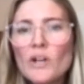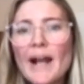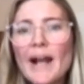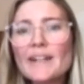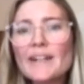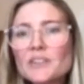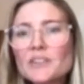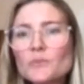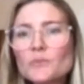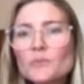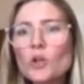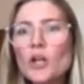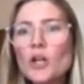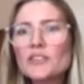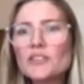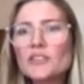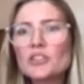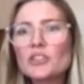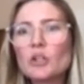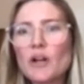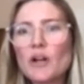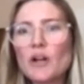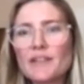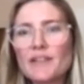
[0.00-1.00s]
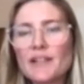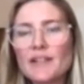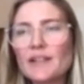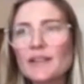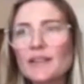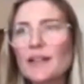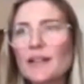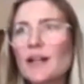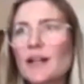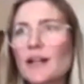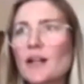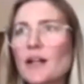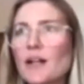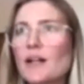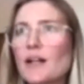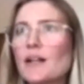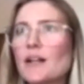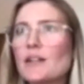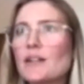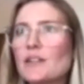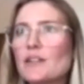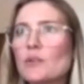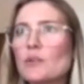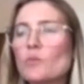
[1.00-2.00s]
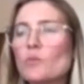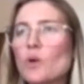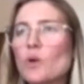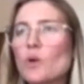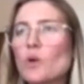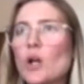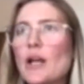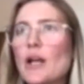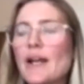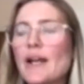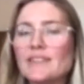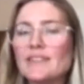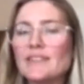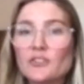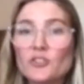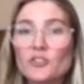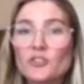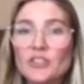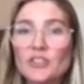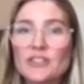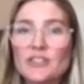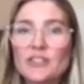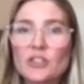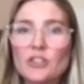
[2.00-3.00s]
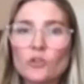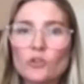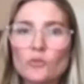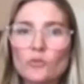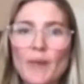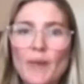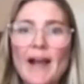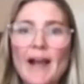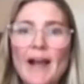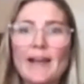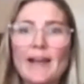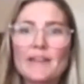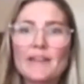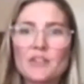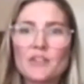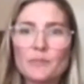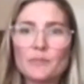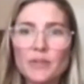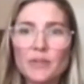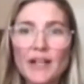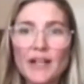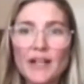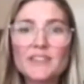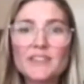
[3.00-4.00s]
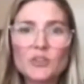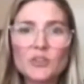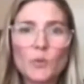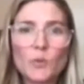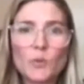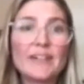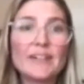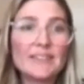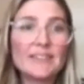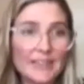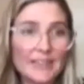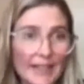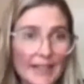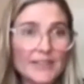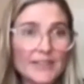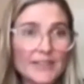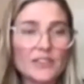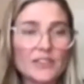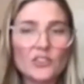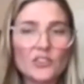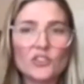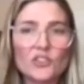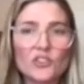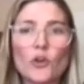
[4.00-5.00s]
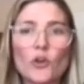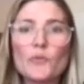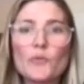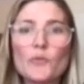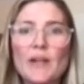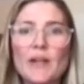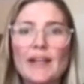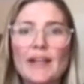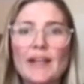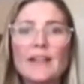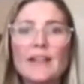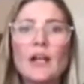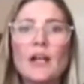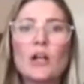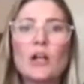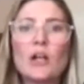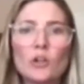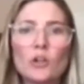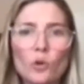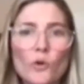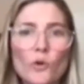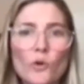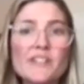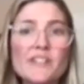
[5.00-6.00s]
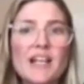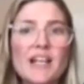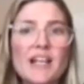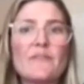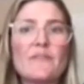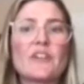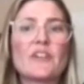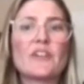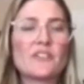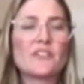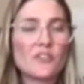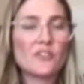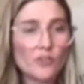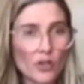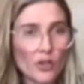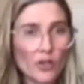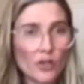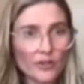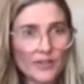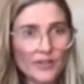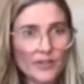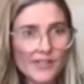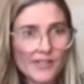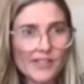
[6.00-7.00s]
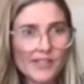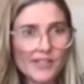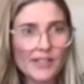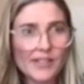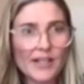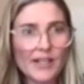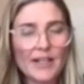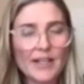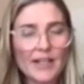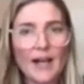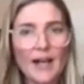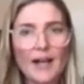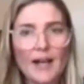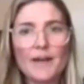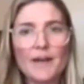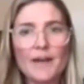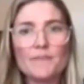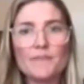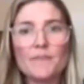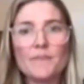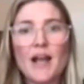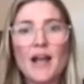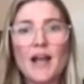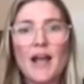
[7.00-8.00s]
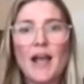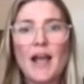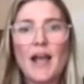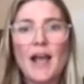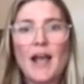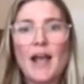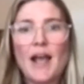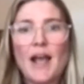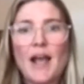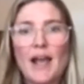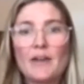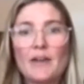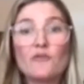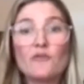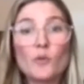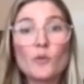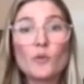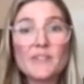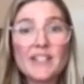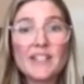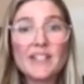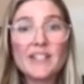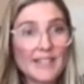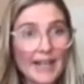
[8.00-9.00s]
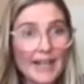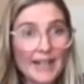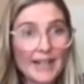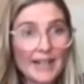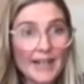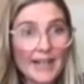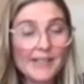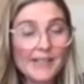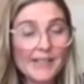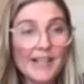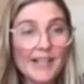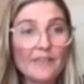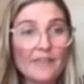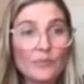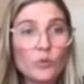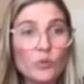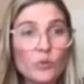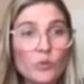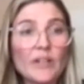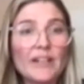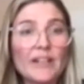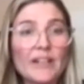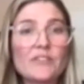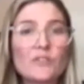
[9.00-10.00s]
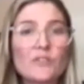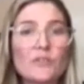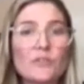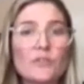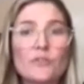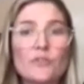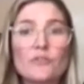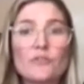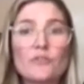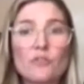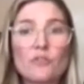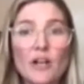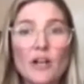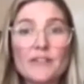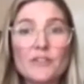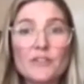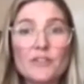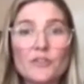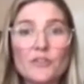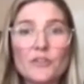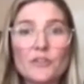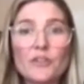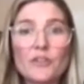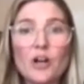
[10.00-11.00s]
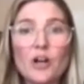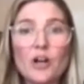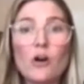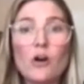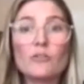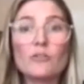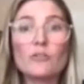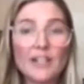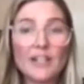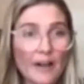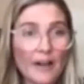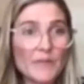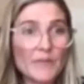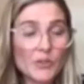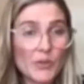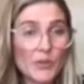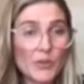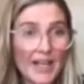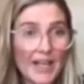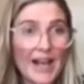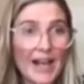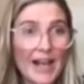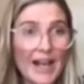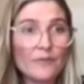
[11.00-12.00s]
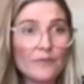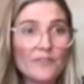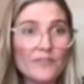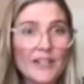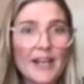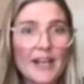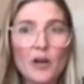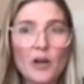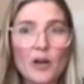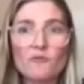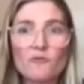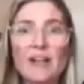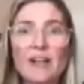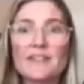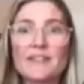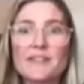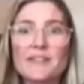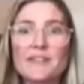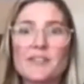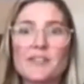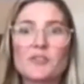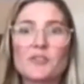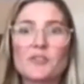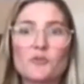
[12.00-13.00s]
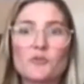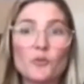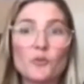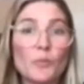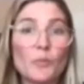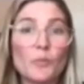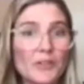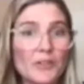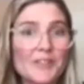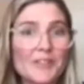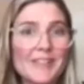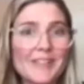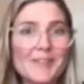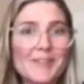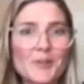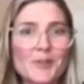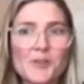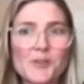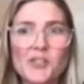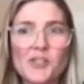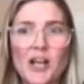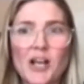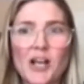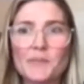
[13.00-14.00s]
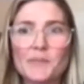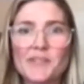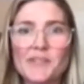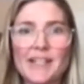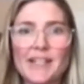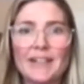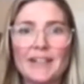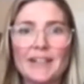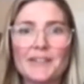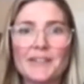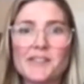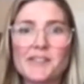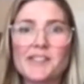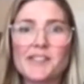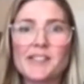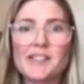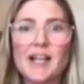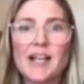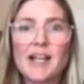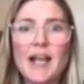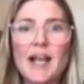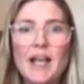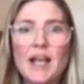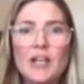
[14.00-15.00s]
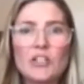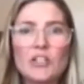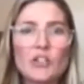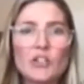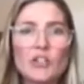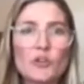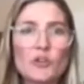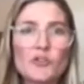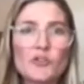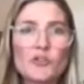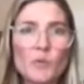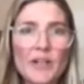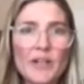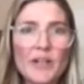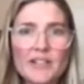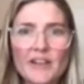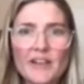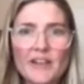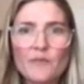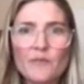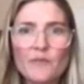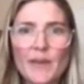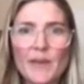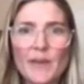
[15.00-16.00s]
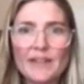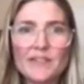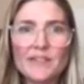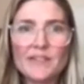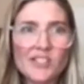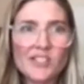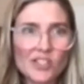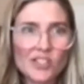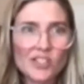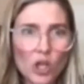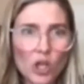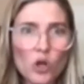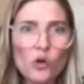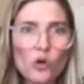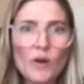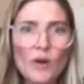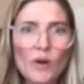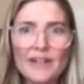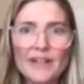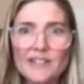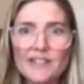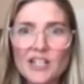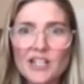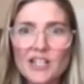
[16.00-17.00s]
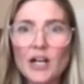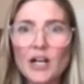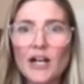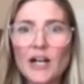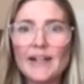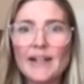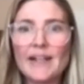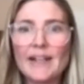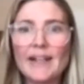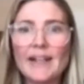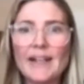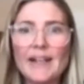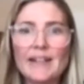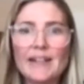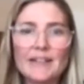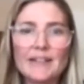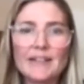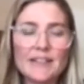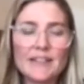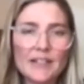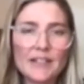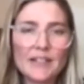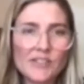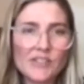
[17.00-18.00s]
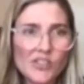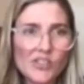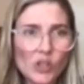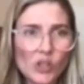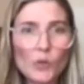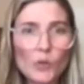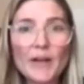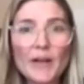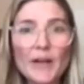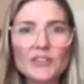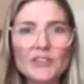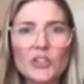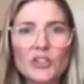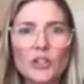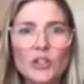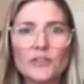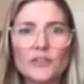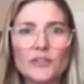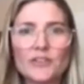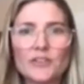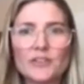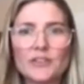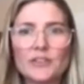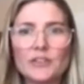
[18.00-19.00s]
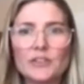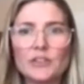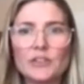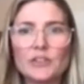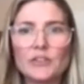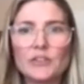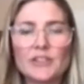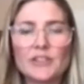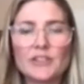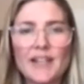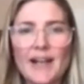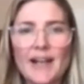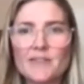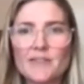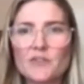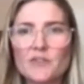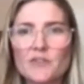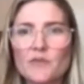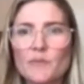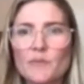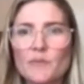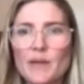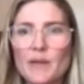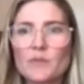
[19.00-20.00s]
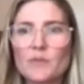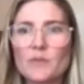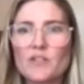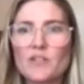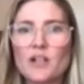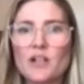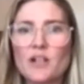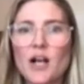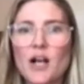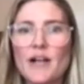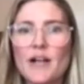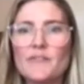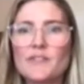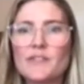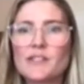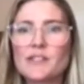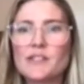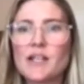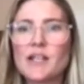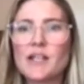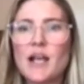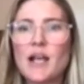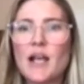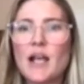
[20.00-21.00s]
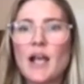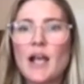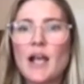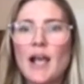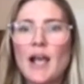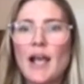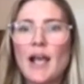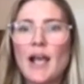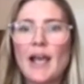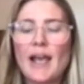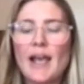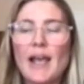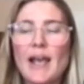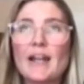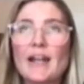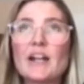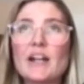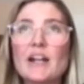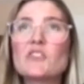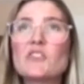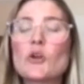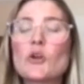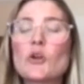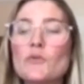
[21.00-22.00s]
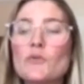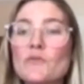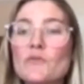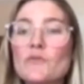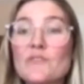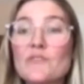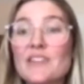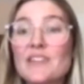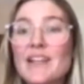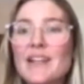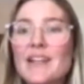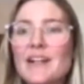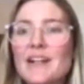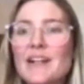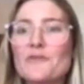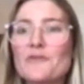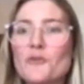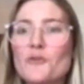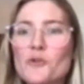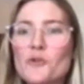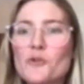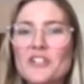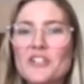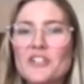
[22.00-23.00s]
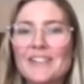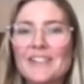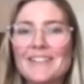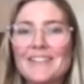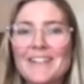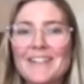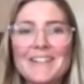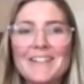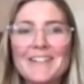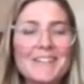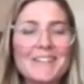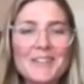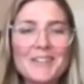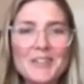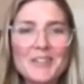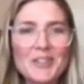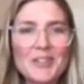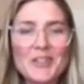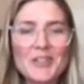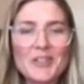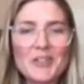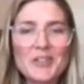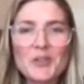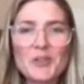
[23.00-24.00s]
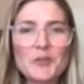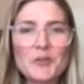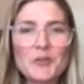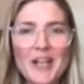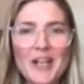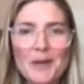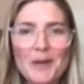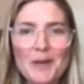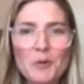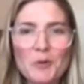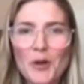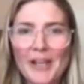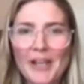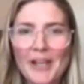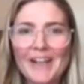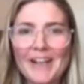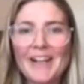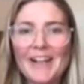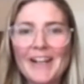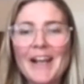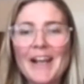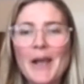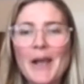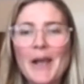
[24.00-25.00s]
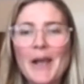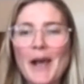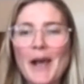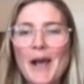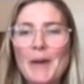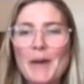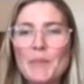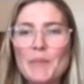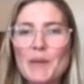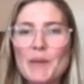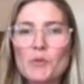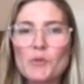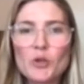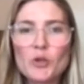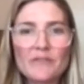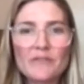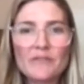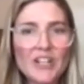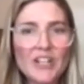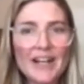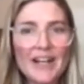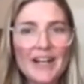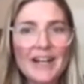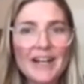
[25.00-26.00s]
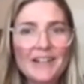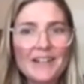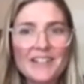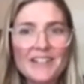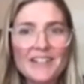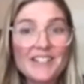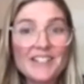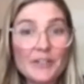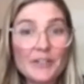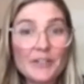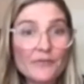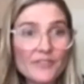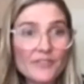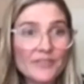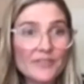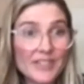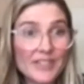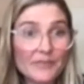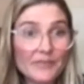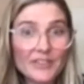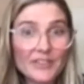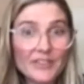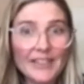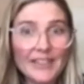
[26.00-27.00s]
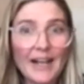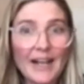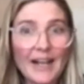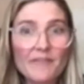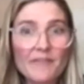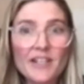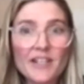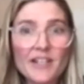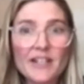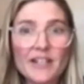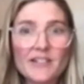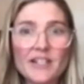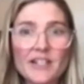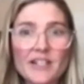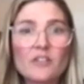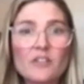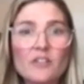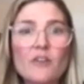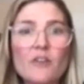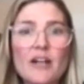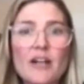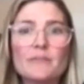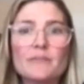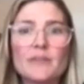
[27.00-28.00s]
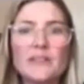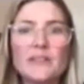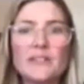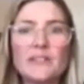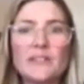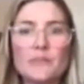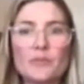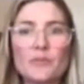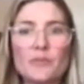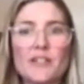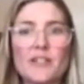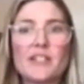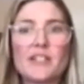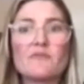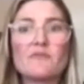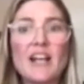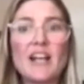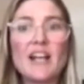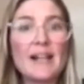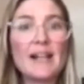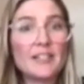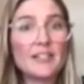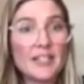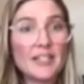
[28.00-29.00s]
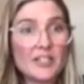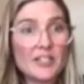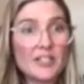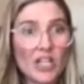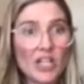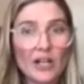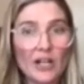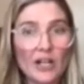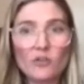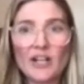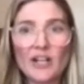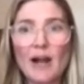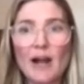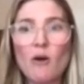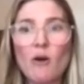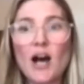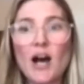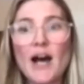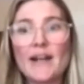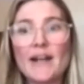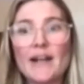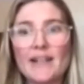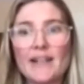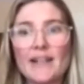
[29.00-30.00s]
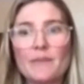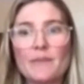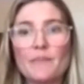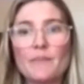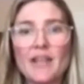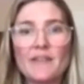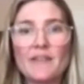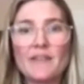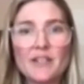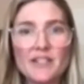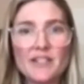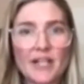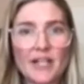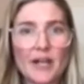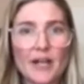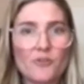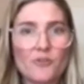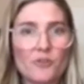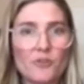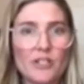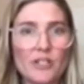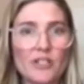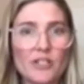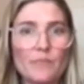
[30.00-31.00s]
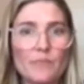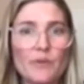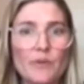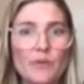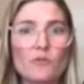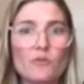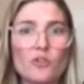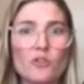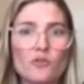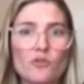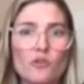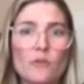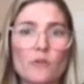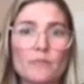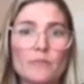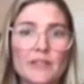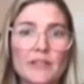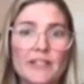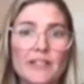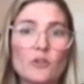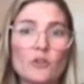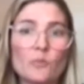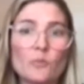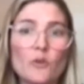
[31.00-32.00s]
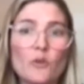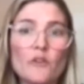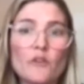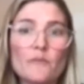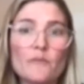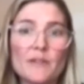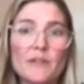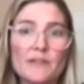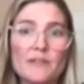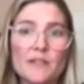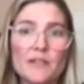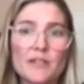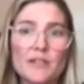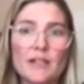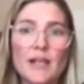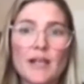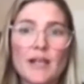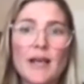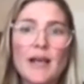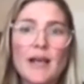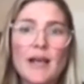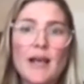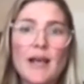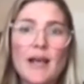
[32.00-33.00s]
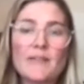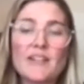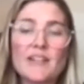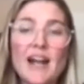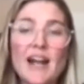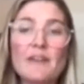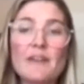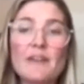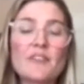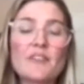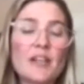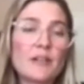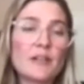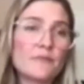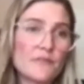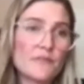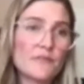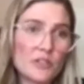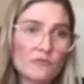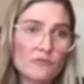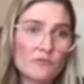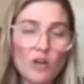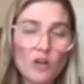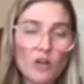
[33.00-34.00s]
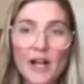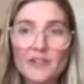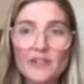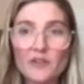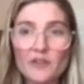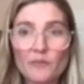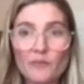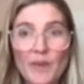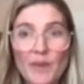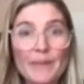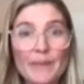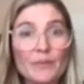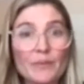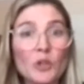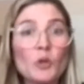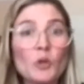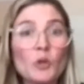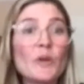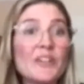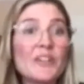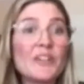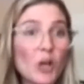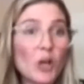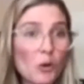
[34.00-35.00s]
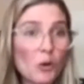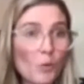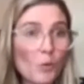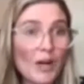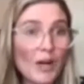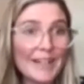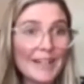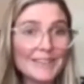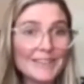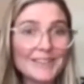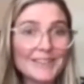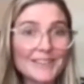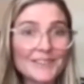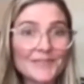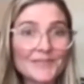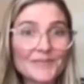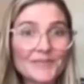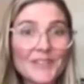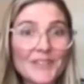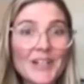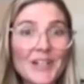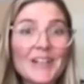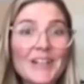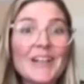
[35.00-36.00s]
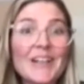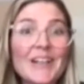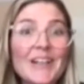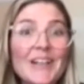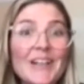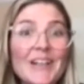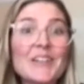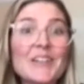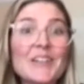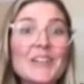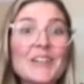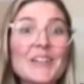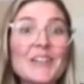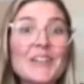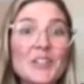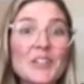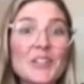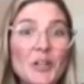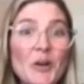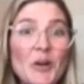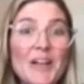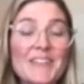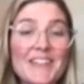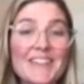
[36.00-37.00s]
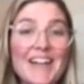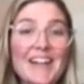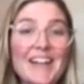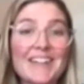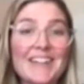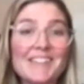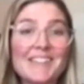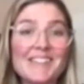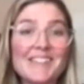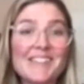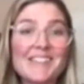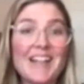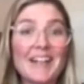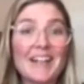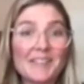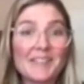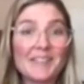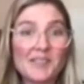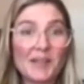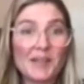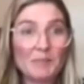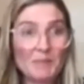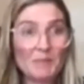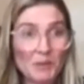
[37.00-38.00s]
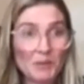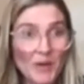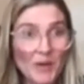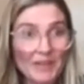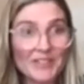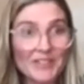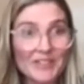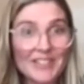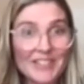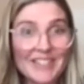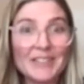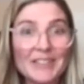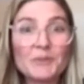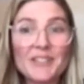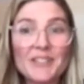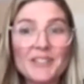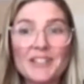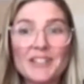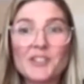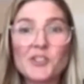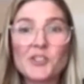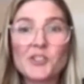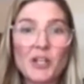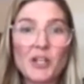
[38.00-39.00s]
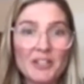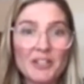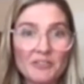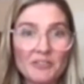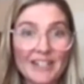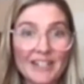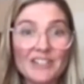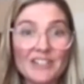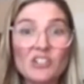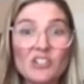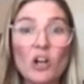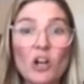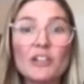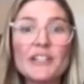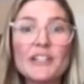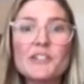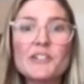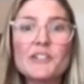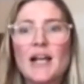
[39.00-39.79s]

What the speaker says: hasn't worked? I think It's interesting to look back at the blood, sweat and tears that so many lawyers, advocates and journalists and former detainees have put into trying to hold our government to account for their horrendous, cruel policies on asylum seekers. You know, those wins have been slow and tiny and so much cost, you know, to thousands of people's lives. And I don't think, unfortunately, that those hardworking people could have done anything differently. I think it's an incredibly depressing reality check on how hard it can be in this country to build strong political movements that advocate for the rights of people who are not white. You know, I think that is something we have to deal with in Australia and acknowledge,